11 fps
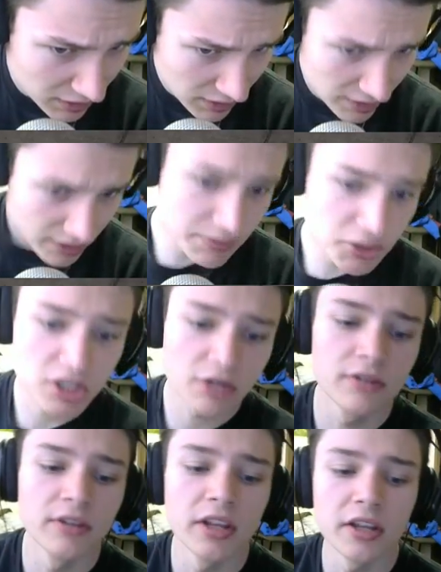As much as I would
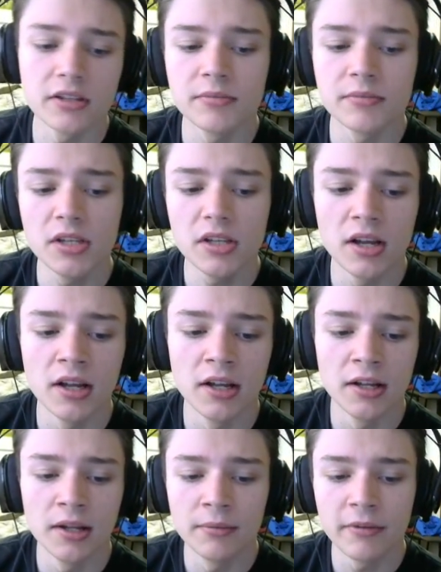like it to be,
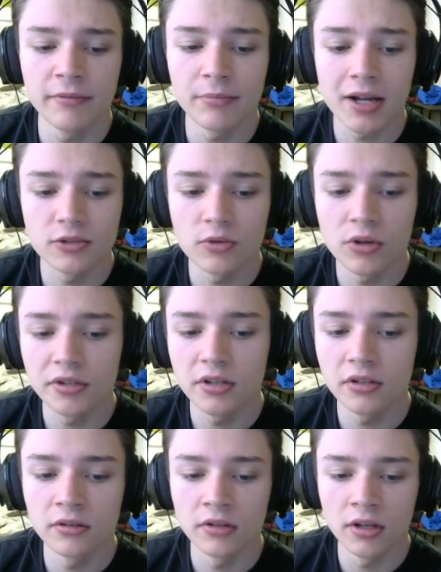if Black Swan
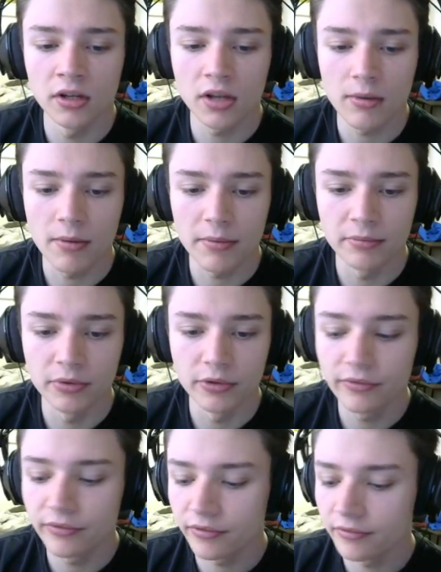can come up and
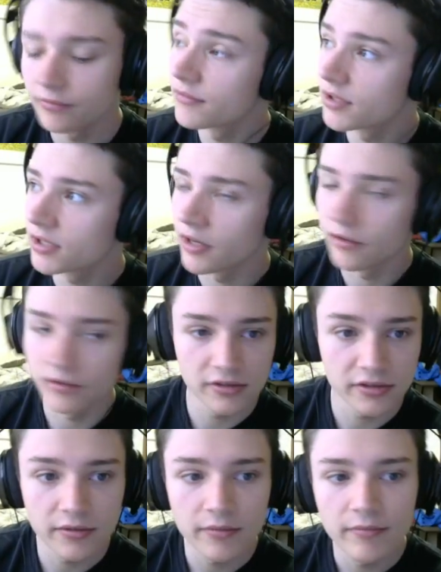prove Sirens.
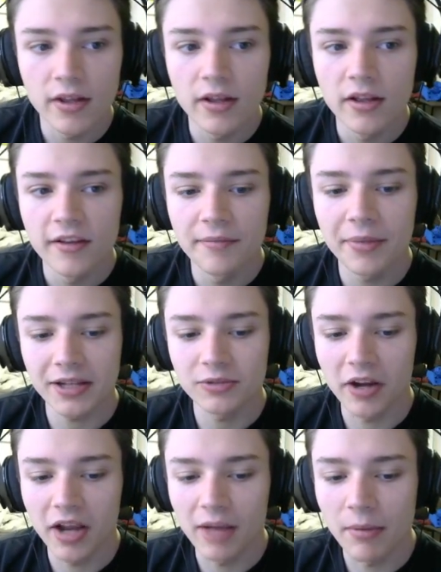Black
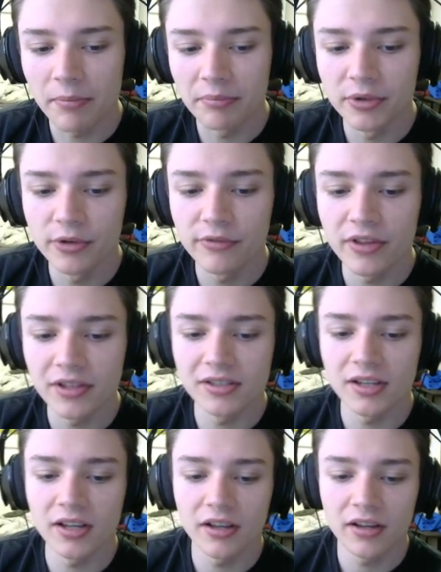Swan come up and prove that,
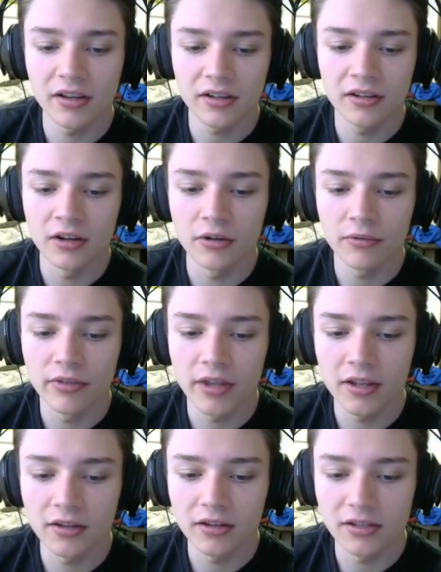you know, they
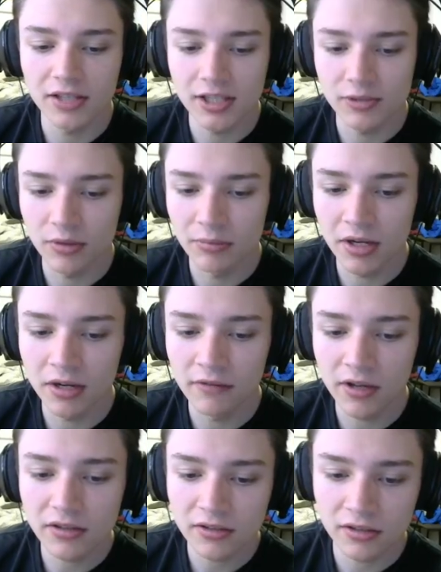can contest with
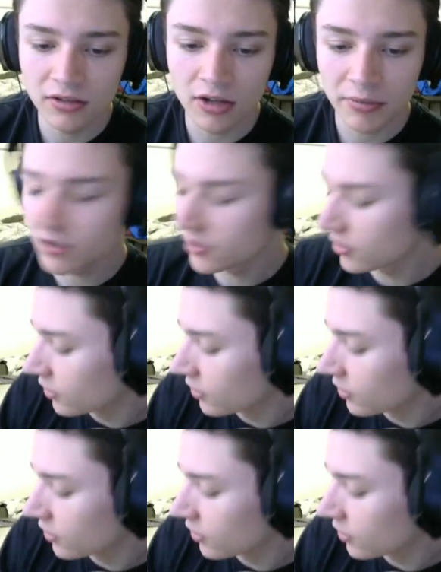mid-invite and not be considered